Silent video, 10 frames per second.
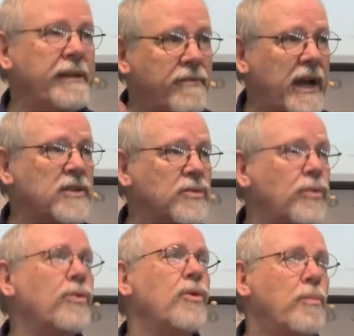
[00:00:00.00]
if that's
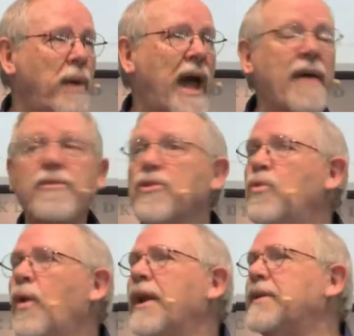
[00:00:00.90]
the path
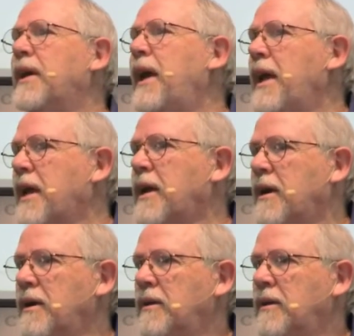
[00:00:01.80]
you want to take,